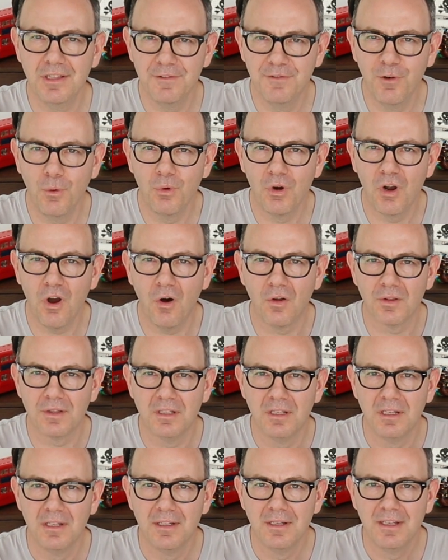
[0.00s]
They've all
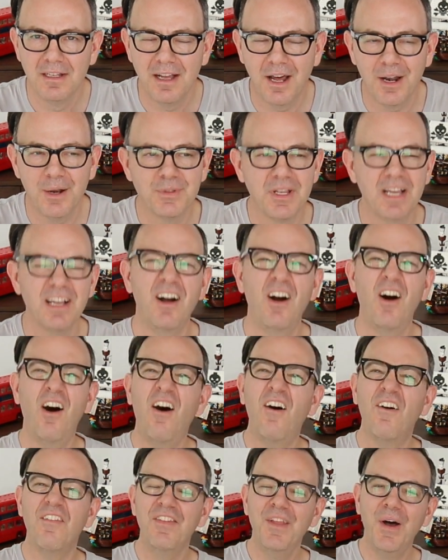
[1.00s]
gone." And I was like,
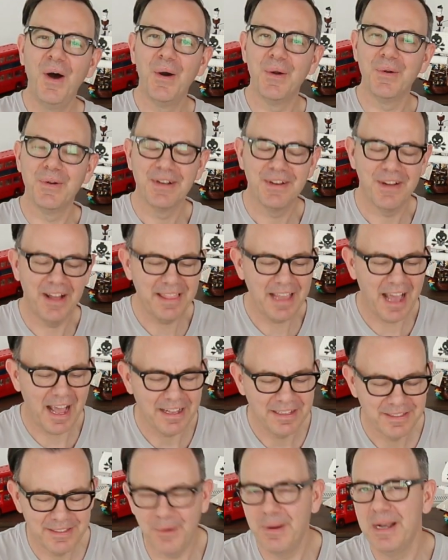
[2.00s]
oh no, like
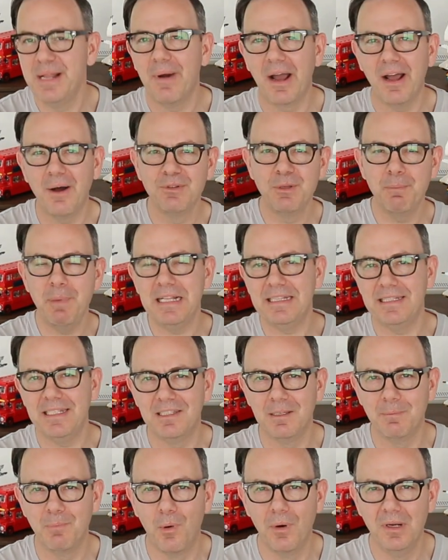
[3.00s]
that. So anyway, I was a bit
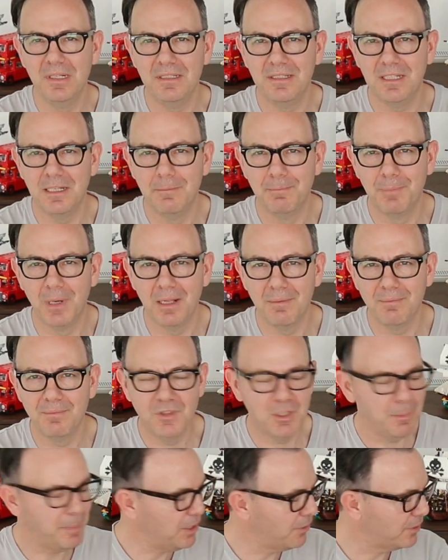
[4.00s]
disappointed,
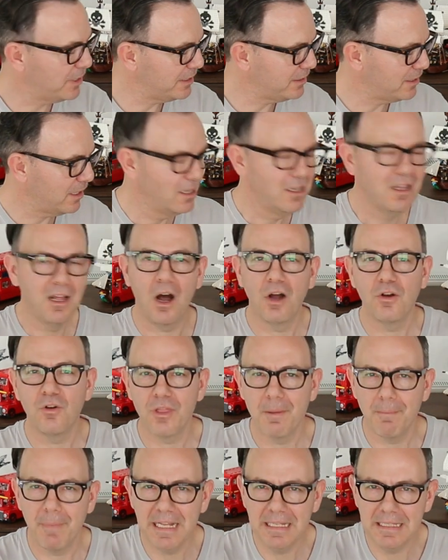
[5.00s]
but to be honest, I
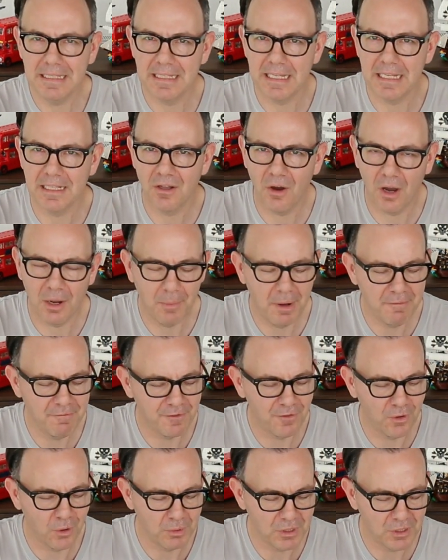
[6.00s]
got the main thing that I
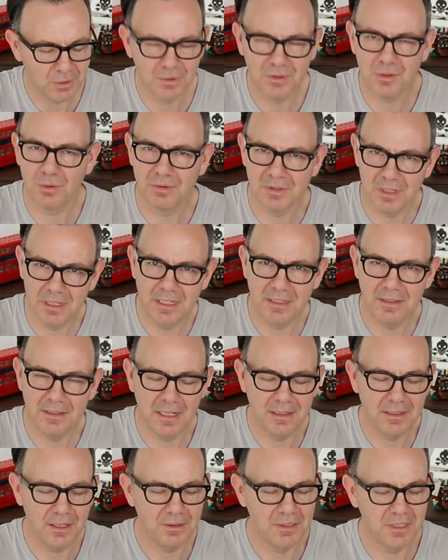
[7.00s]
went for, which was of course the
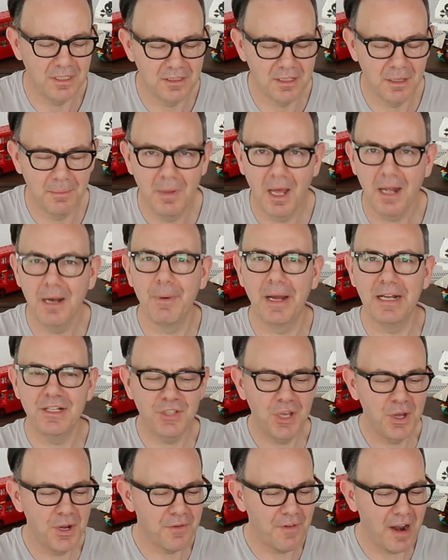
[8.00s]
Nintendo system. Anyway, I
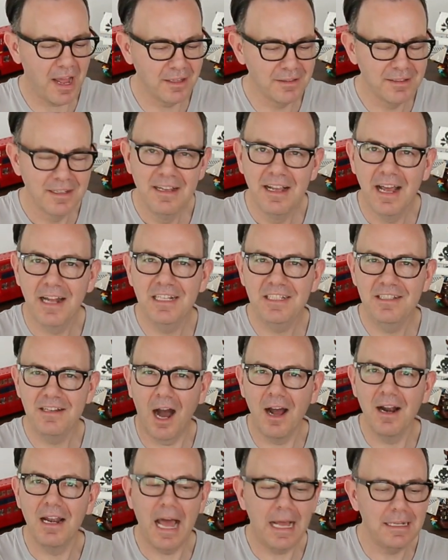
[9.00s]
turned around and this
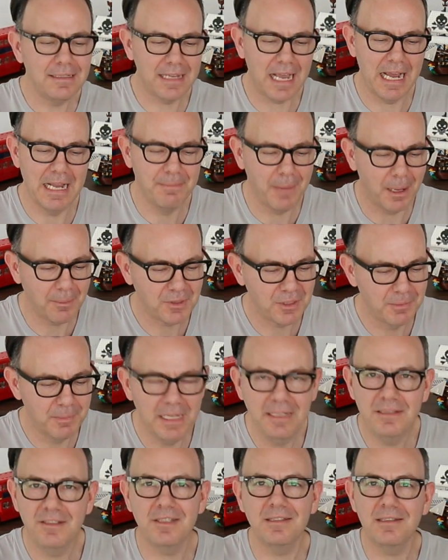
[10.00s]
young lad came up to
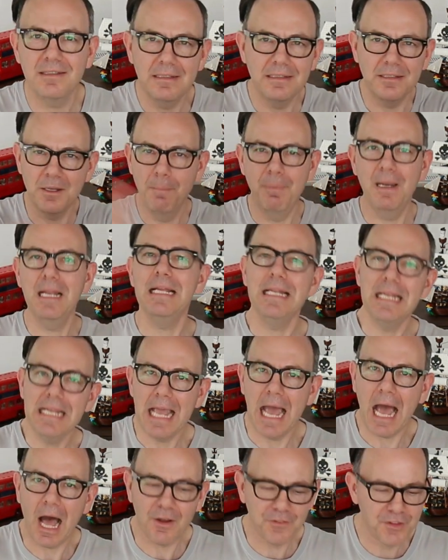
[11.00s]
me, just
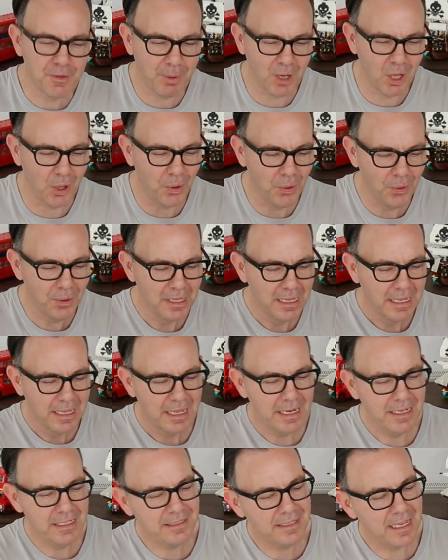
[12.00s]
completely out of the blue,
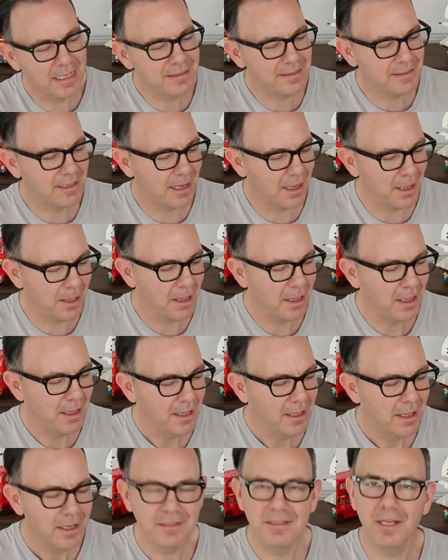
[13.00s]
and he said,
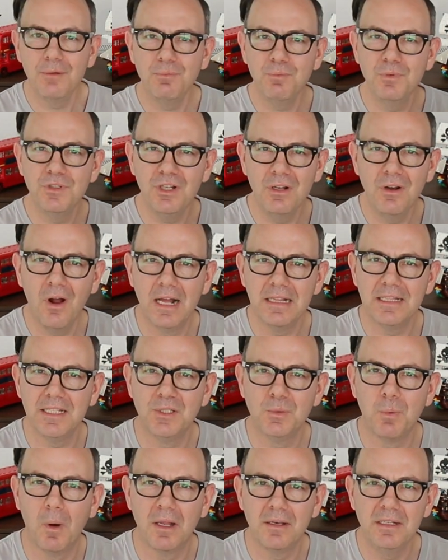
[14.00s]
would you like
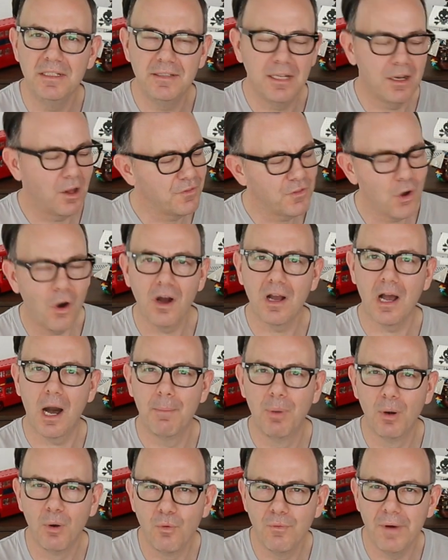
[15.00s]
this one? He said, I've got a
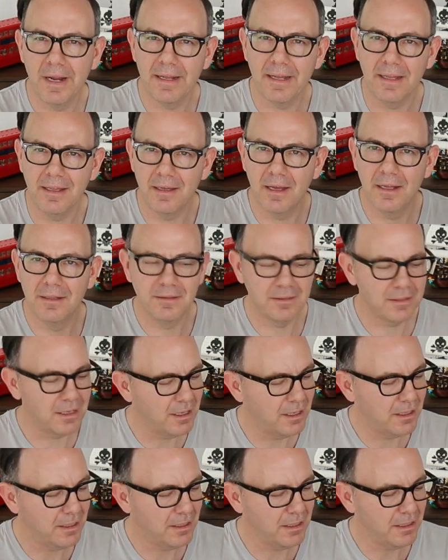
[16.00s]
couple already, and
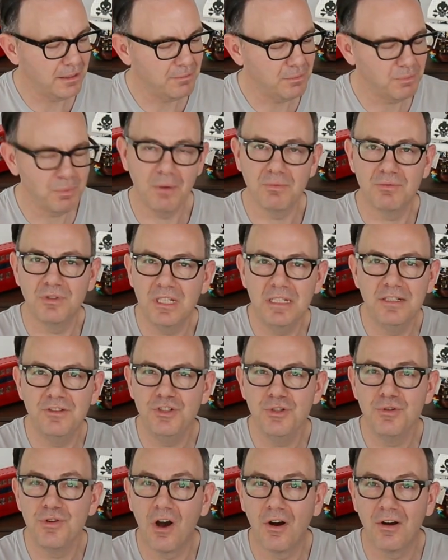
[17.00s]
well, seeing
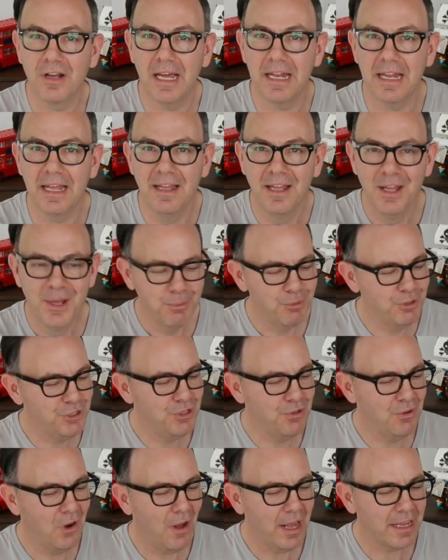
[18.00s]
as you can't get it,
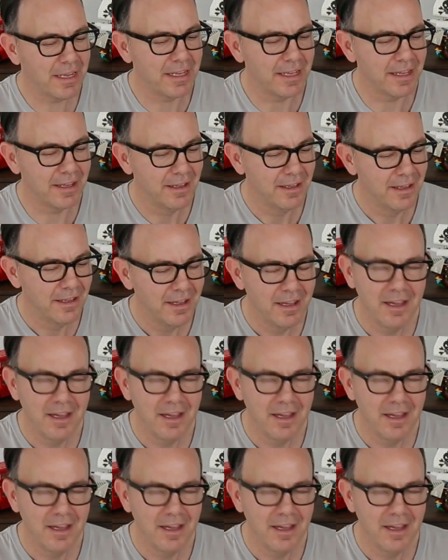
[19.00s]
would you like it?